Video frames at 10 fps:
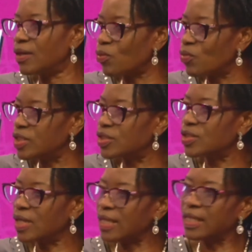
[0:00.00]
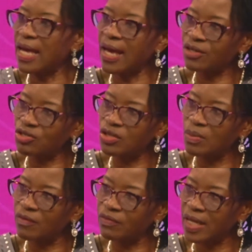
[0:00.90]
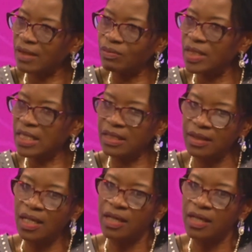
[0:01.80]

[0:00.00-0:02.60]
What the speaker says: which at the extreme of that, meaning